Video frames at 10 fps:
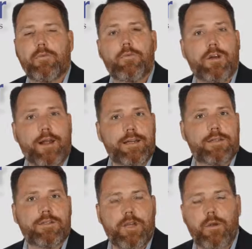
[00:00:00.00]
I would like
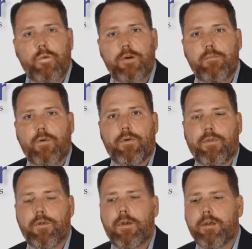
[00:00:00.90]
to say one more
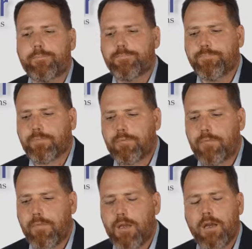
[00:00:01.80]
thing
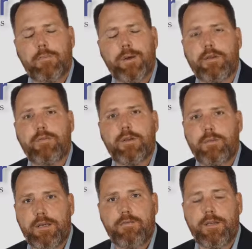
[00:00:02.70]
about the
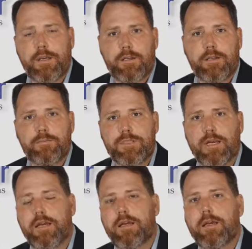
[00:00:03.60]
PV income
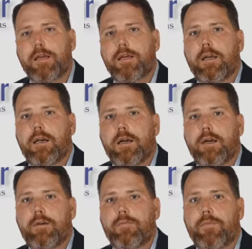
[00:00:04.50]
side.
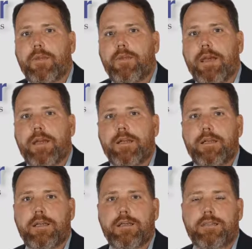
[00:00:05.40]
That
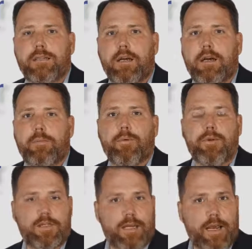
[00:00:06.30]
is
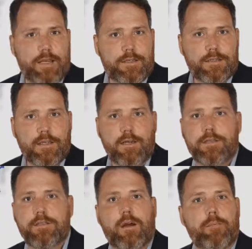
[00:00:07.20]
pre-tax.
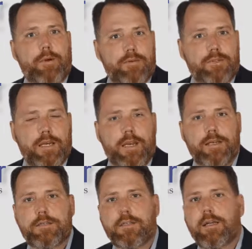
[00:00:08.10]
It's not
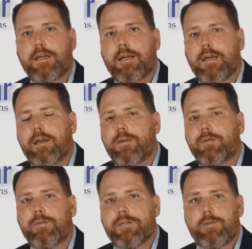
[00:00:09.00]
post-tax.
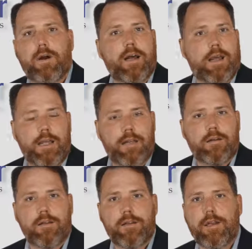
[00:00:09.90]
The reason why I
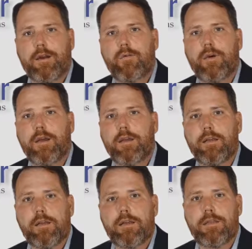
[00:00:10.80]
handle it that way
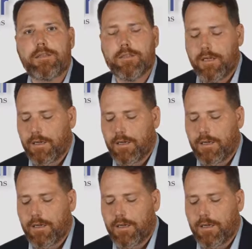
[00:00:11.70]
is